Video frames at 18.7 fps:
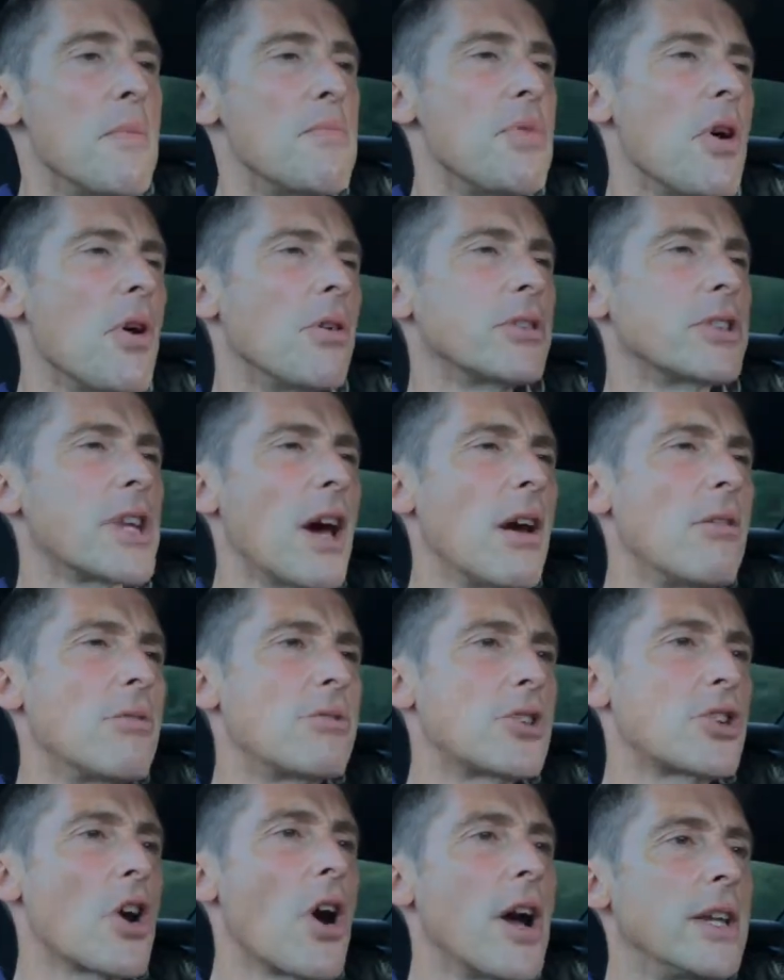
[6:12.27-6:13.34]
but also
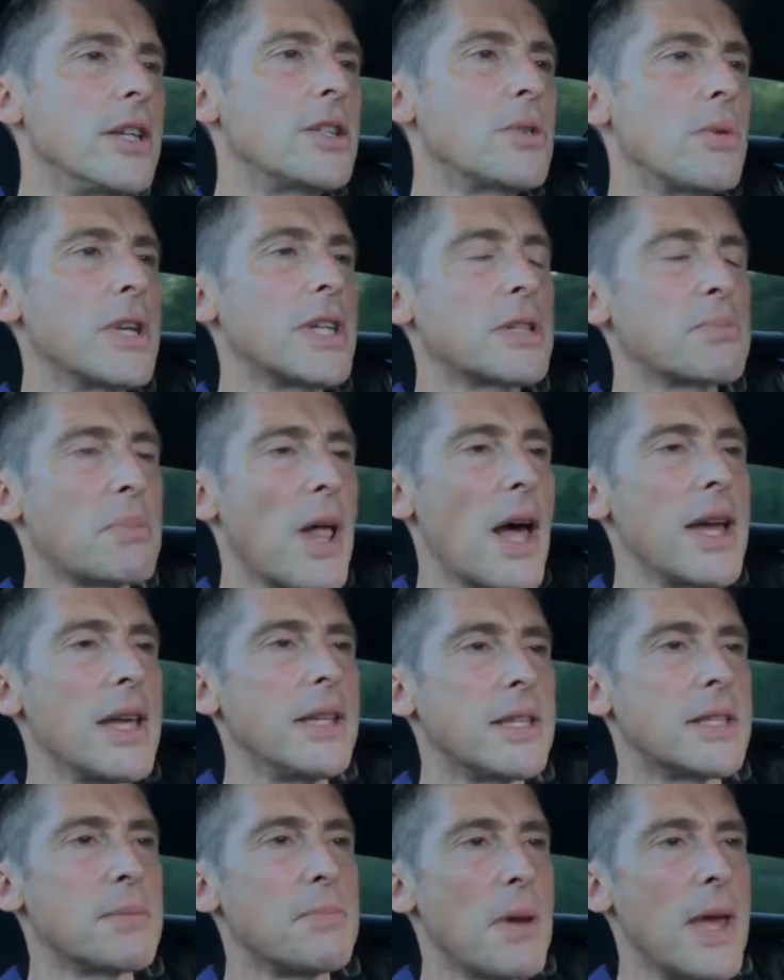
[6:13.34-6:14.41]
trying to
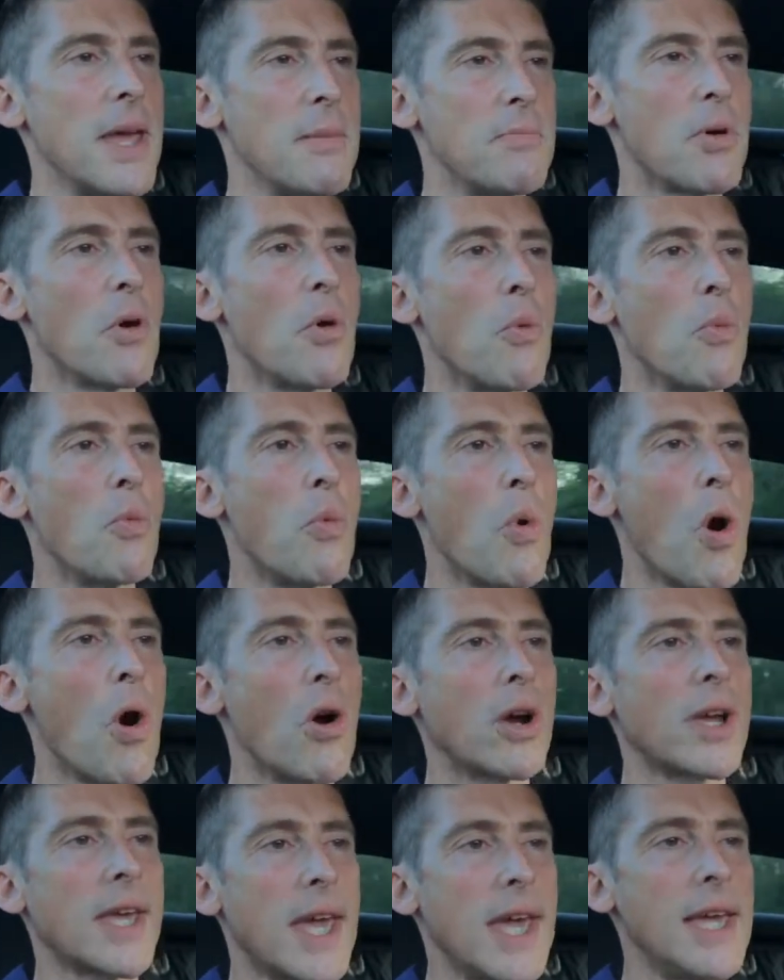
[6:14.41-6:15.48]
explain to people what
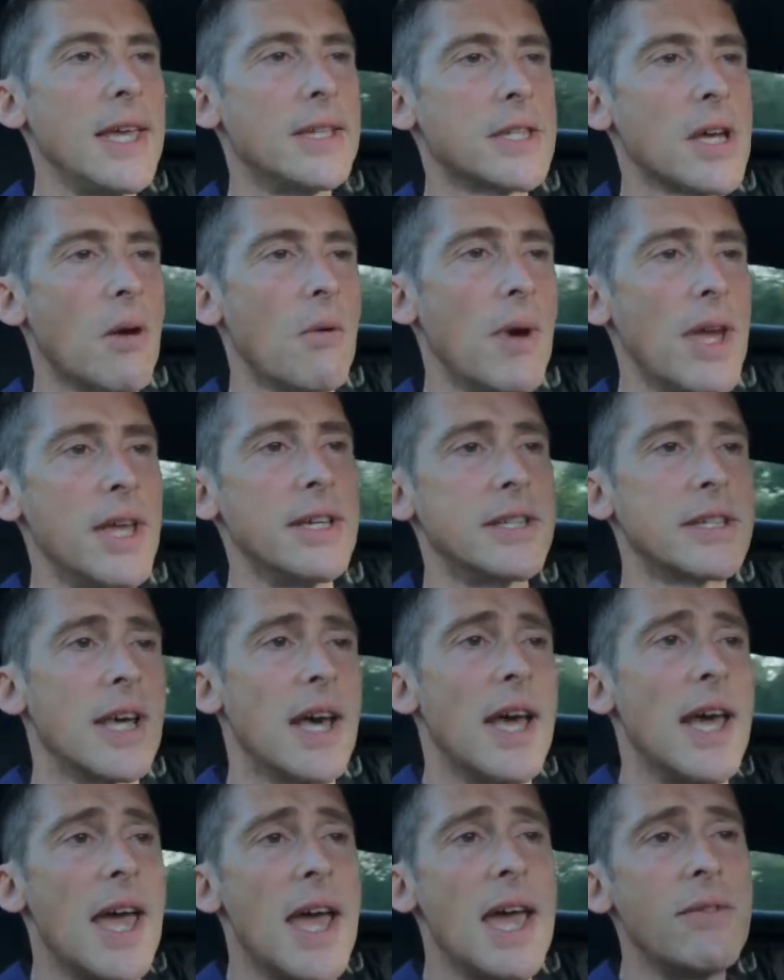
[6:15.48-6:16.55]
keto is,
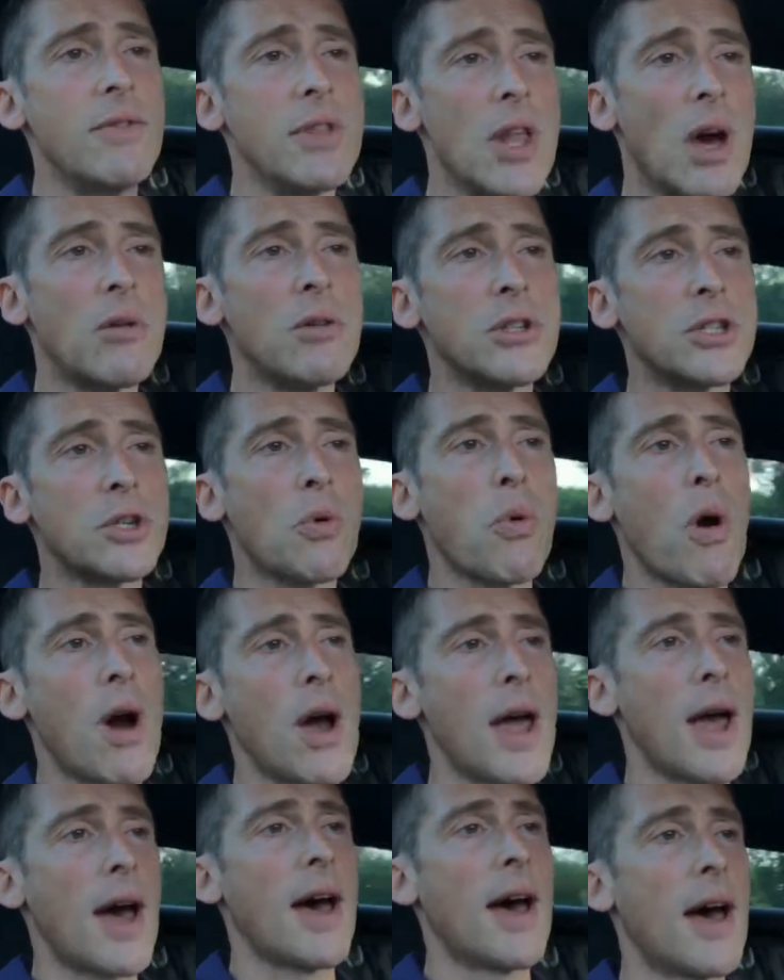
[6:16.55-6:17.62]
even though it's
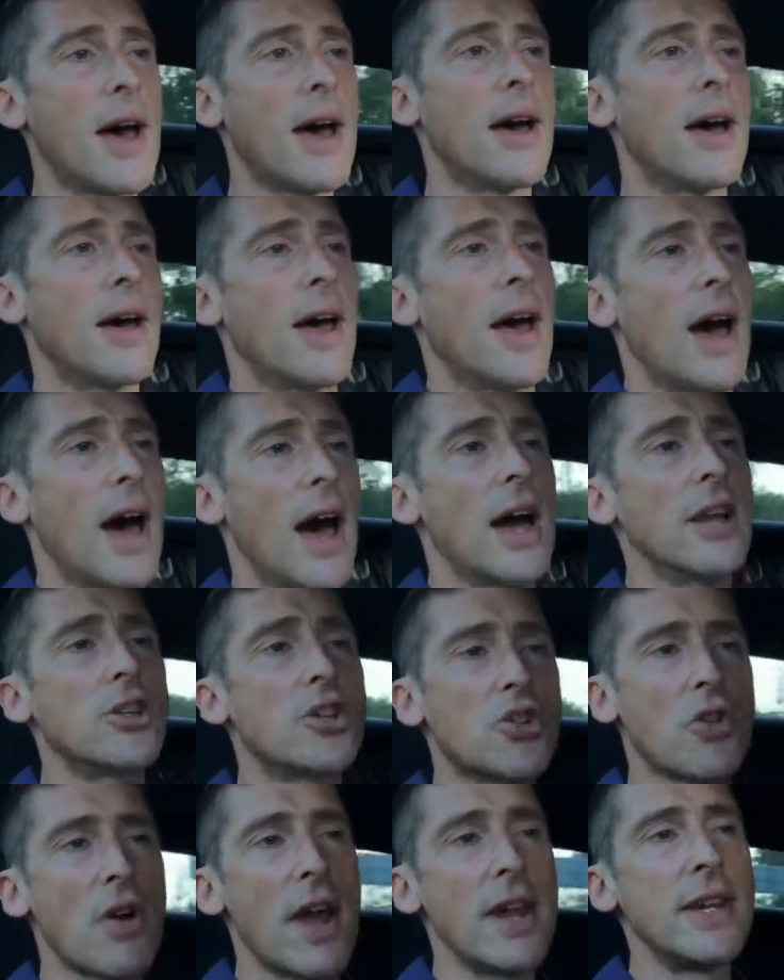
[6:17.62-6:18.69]
quite a
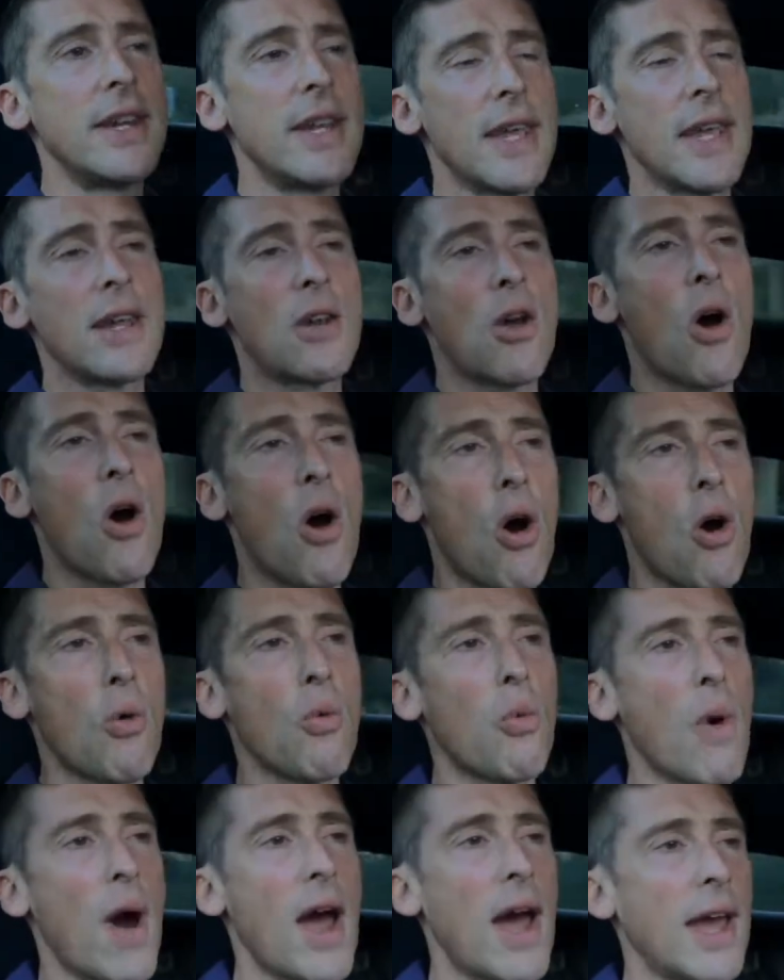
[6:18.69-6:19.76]
trendy and hot
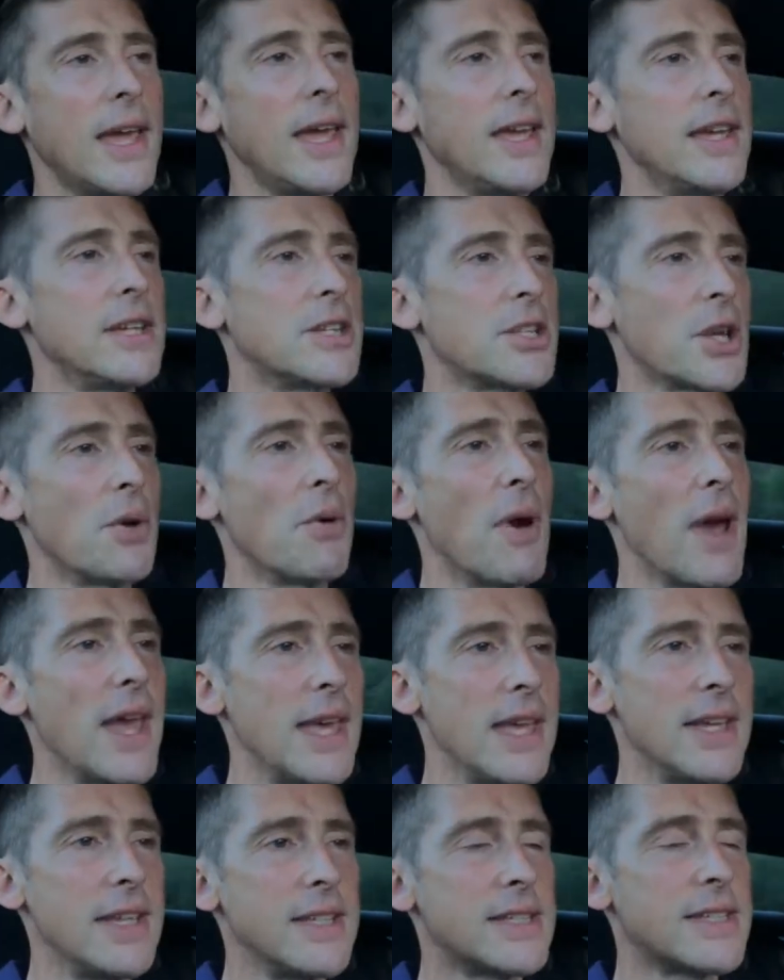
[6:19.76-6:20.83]
way to
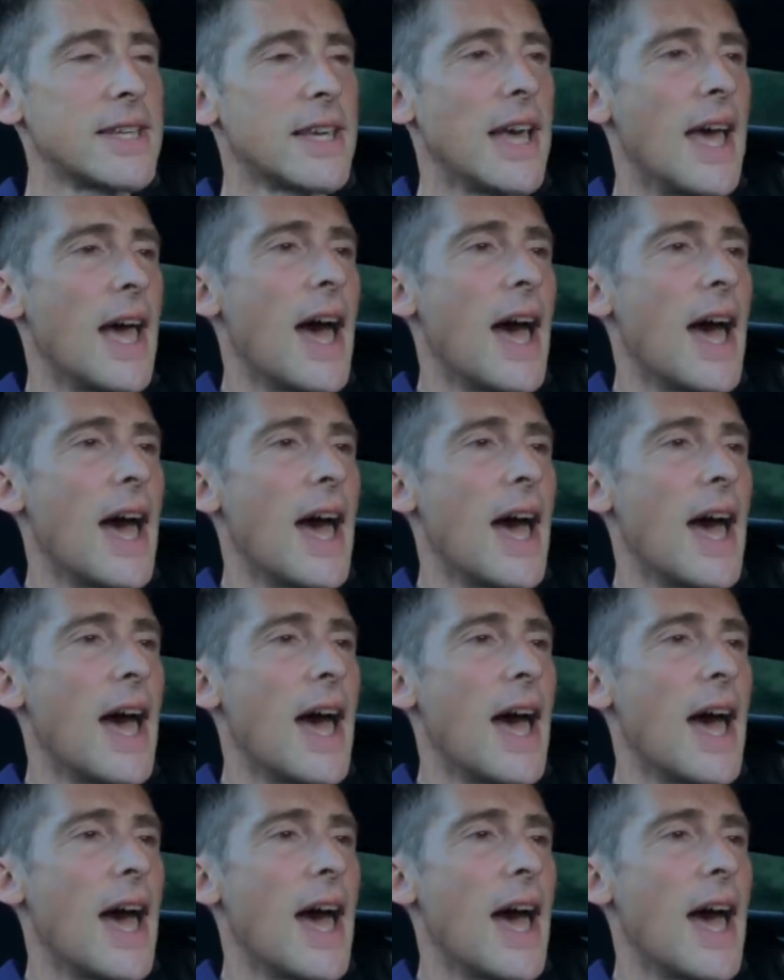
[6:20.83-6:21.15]
eat.